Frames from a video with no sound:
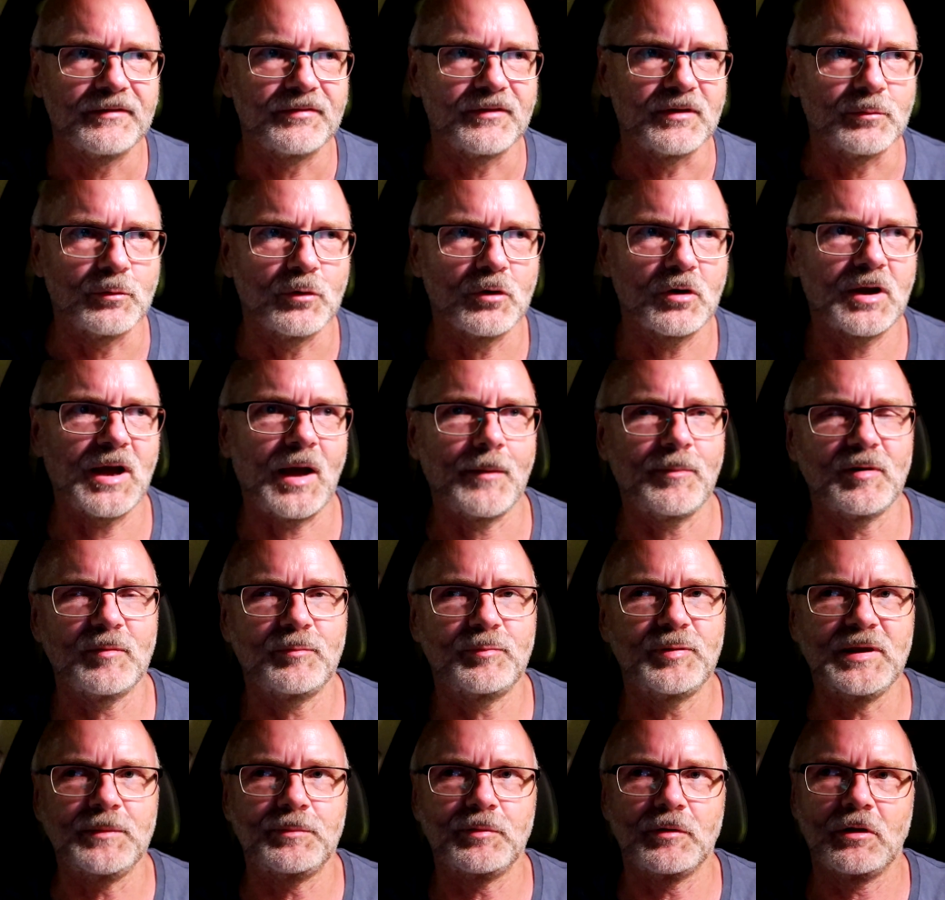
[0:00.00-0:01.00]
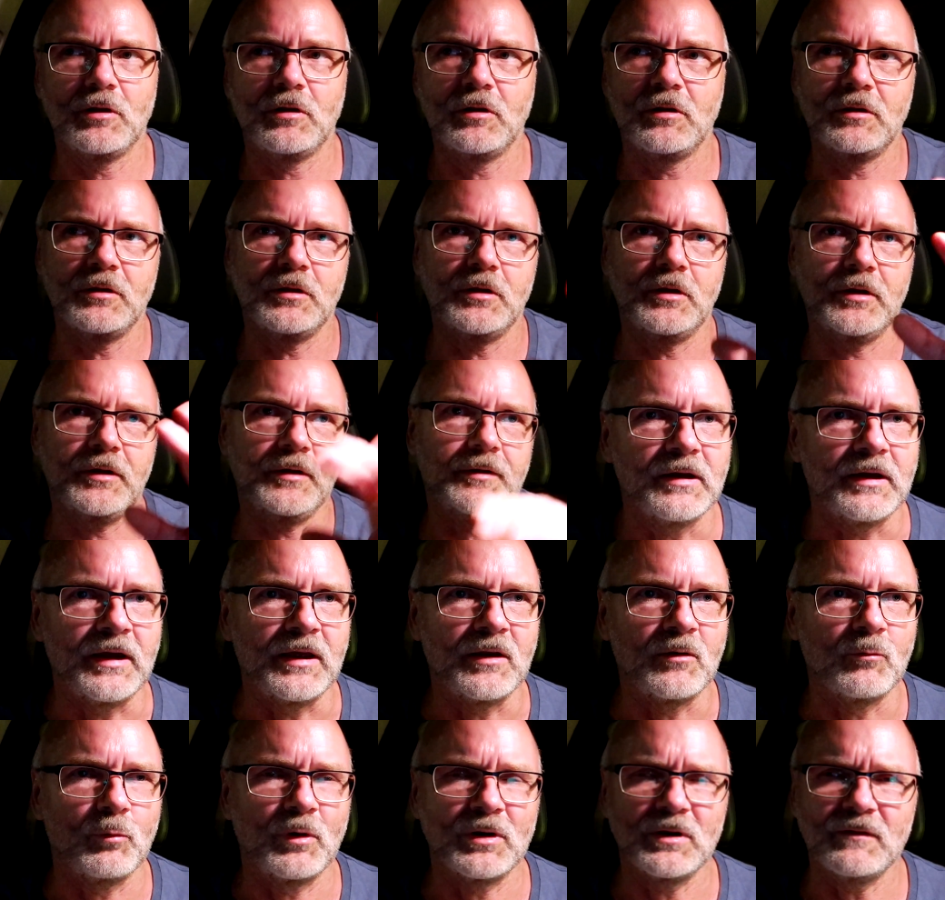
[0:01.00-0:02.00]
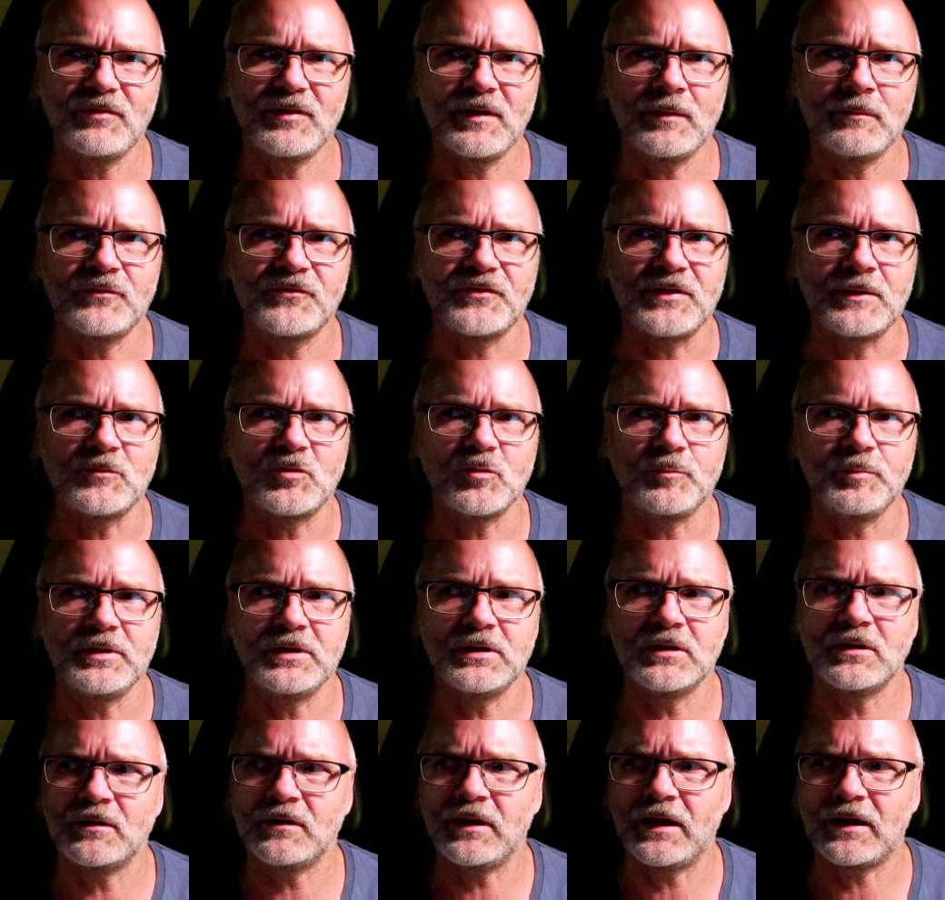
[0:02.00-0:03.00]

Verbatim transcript: There were a couple people, and one of them seemed to be a,